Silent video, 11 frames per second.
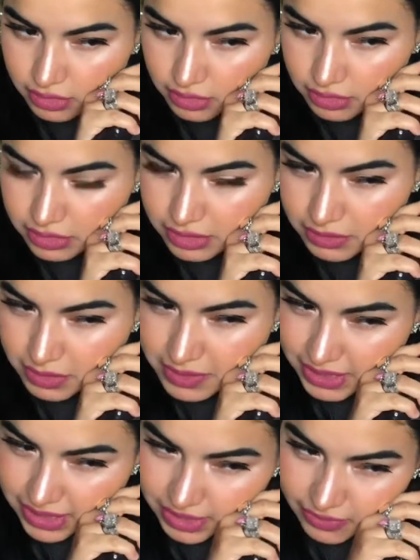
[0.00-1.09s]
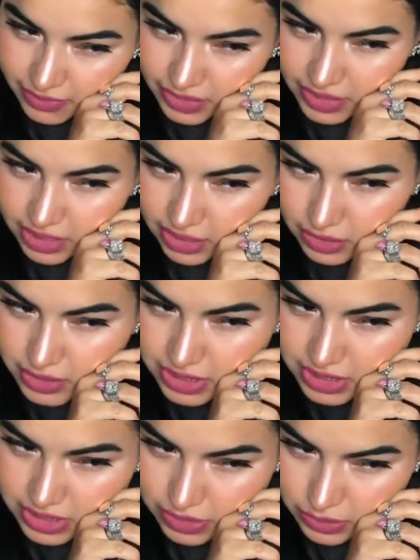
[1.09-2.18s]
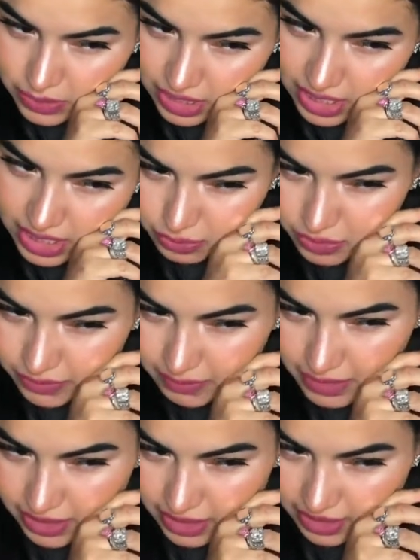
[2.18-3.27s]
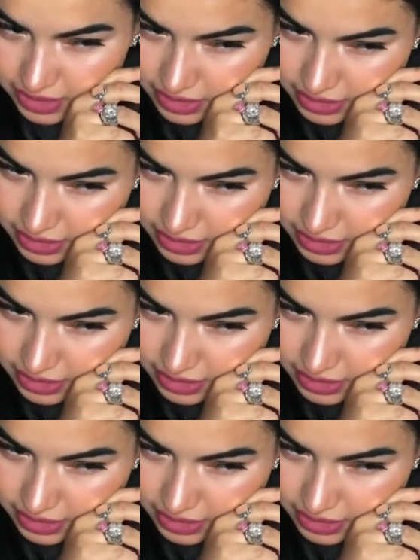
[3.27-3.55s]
And sometimes I get very close to the root of my hair.